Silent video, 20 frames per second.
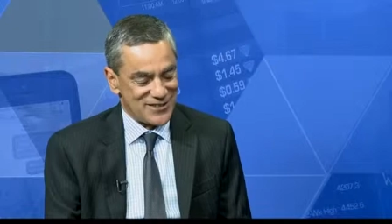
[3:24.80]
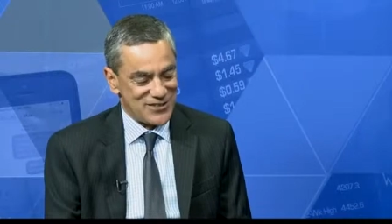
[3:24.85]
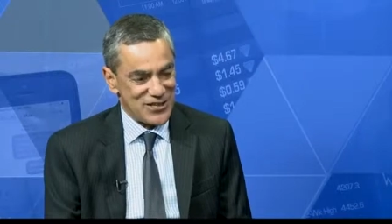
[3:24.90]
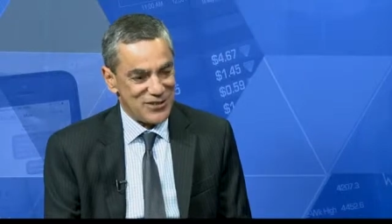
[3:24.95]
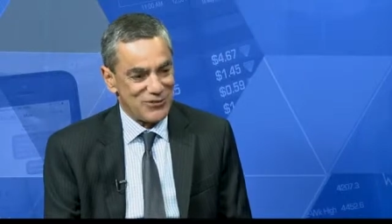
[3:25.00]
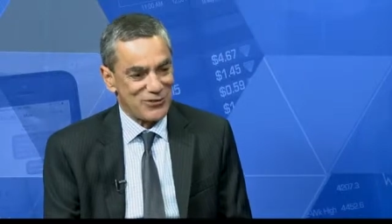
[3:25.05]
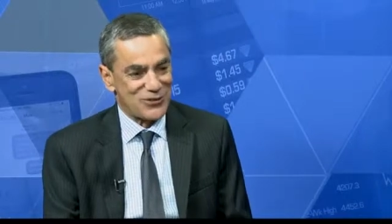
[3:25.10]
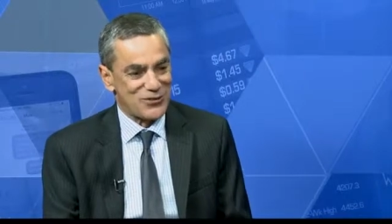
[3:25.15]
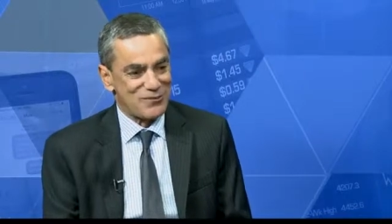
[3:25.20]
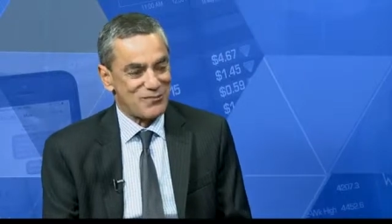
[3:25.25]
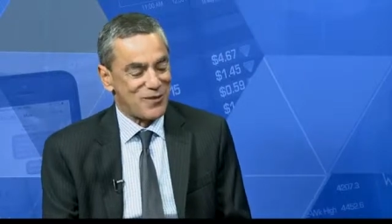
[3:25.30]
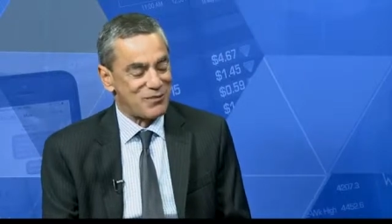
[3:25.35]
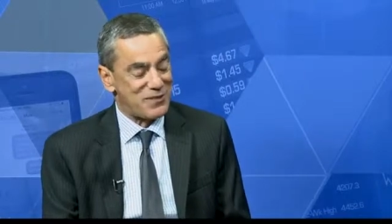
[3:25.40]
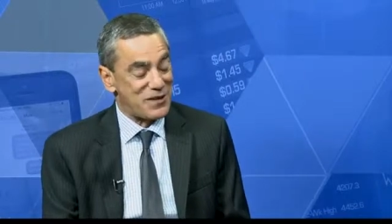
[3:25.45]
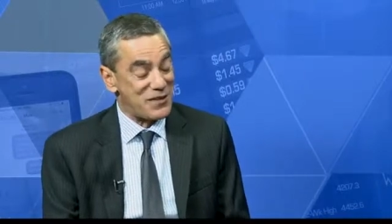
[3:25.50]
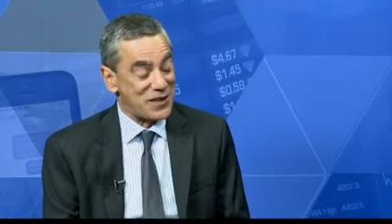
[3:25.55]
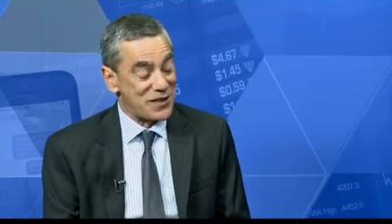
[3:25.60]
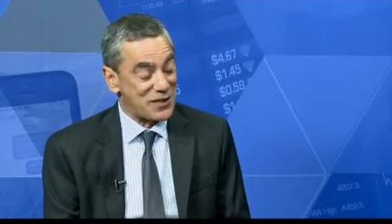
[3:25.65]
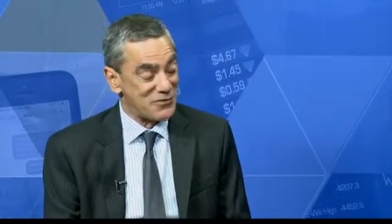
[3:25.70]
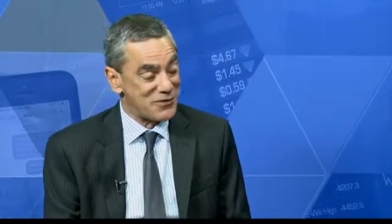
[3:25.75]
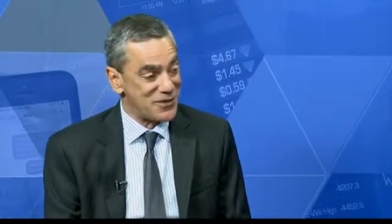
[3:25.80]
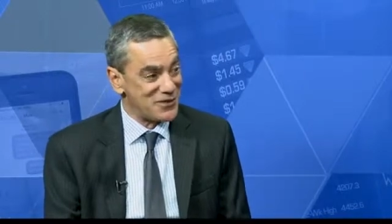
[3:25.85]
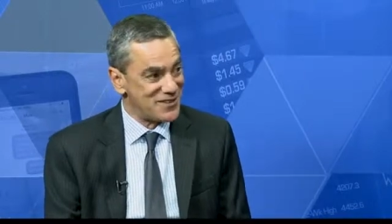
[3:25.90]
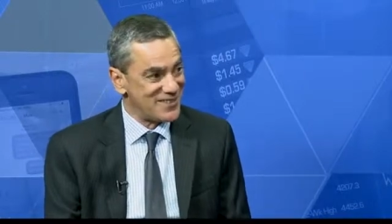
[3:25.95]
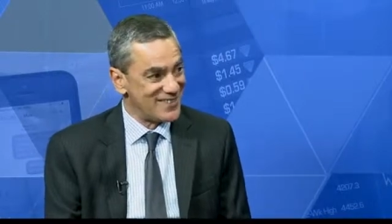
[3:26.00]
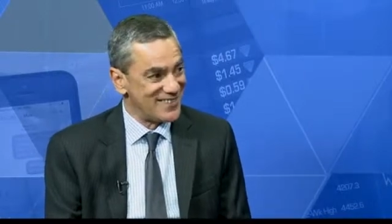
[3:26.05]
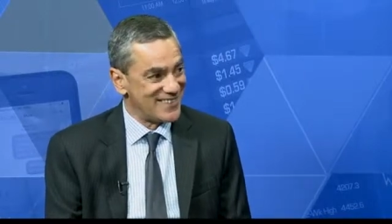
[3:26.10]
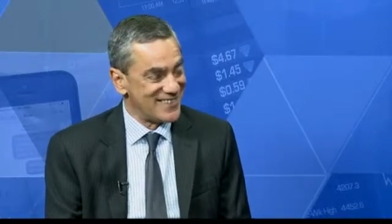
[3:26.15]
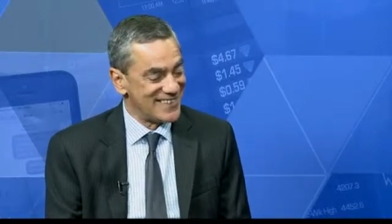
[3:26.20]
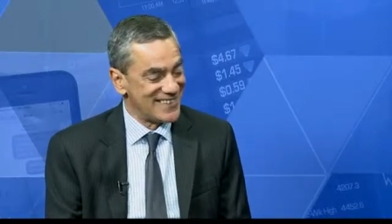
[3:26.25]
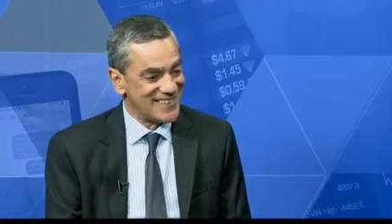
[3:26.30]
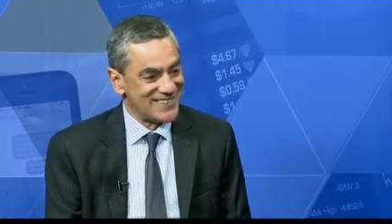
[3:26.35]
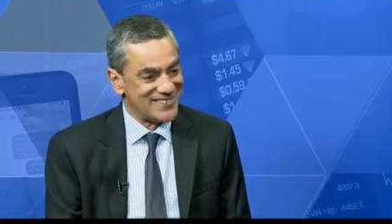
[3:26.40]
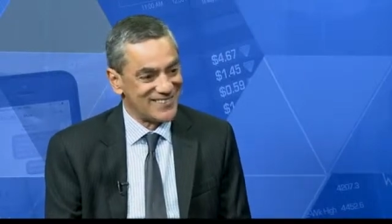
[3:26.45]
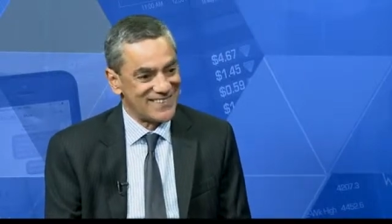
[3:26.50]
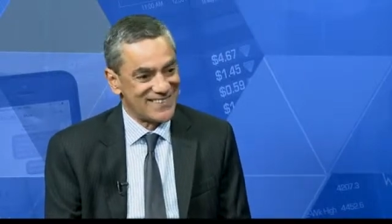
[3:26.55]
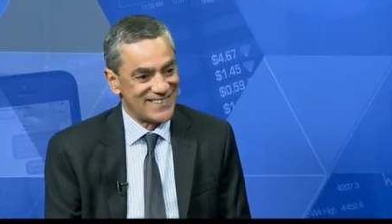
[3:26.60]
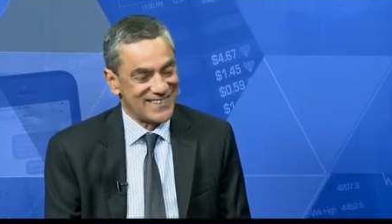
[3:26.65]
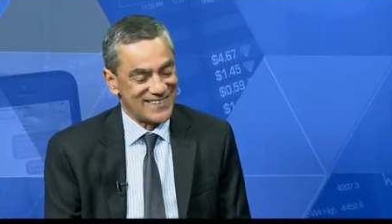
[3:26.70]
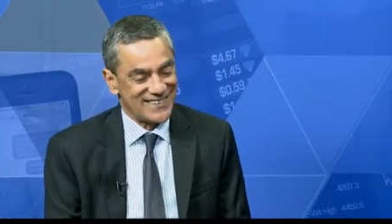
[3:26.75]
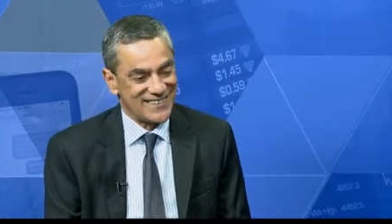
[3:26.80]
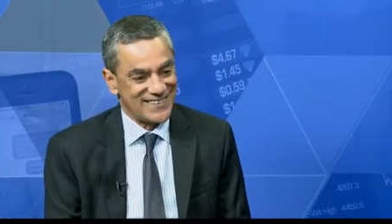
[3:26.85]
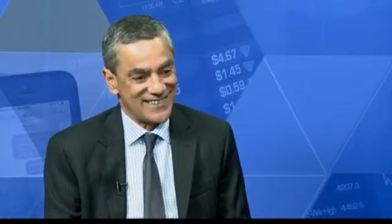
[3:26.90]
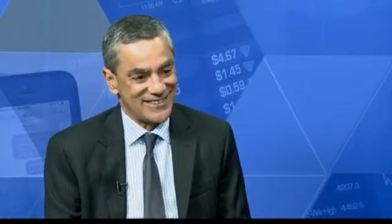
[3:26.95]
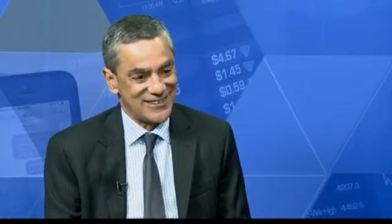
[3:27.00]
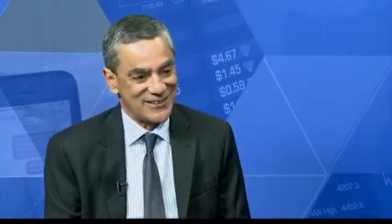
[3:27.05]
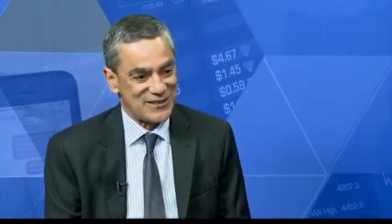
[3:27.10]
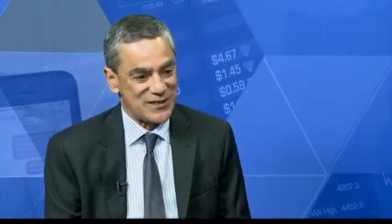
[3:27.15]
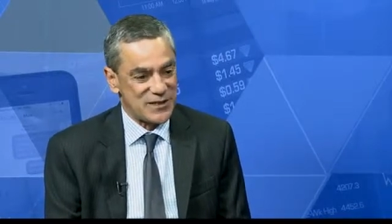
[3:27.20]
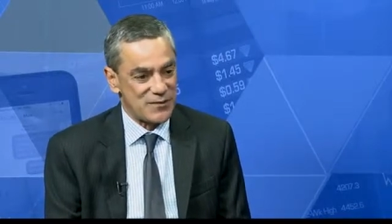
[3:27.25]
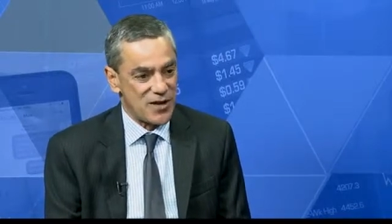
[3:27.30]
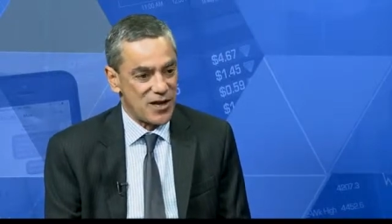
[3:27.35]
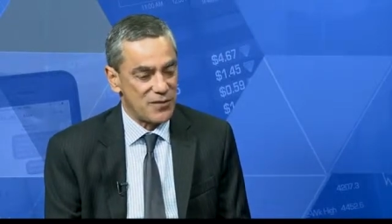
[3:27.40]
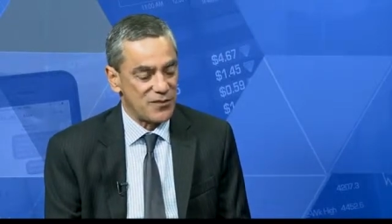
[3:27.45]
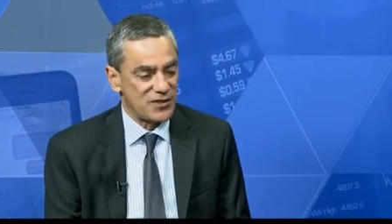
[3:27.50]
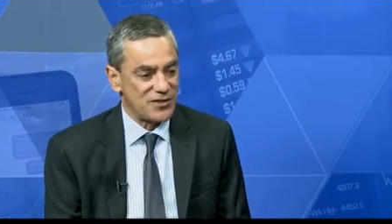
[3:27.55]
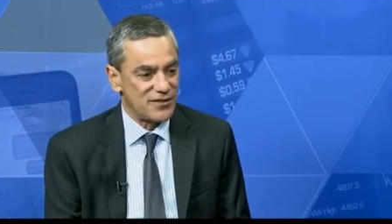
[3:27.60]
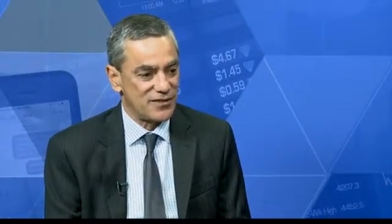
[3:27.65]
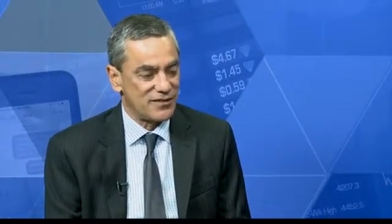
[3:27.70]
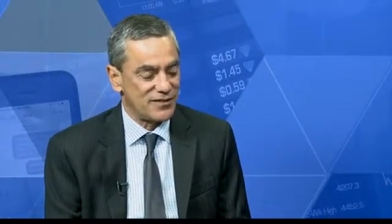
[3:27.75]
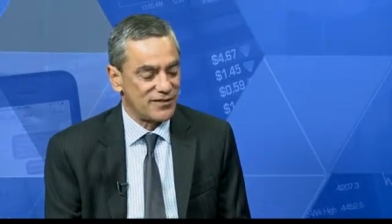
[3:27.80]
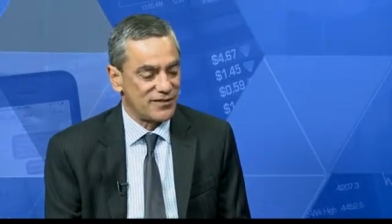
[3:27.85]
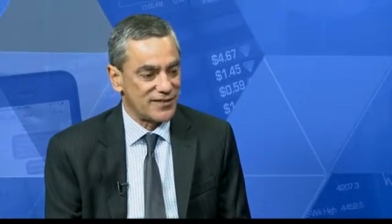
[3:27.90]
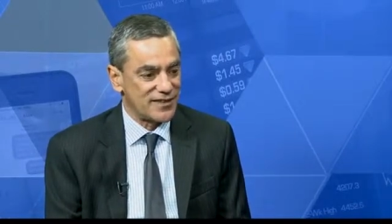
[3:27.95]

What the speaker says: Shareholders would probably think it was. Shareholders at the moment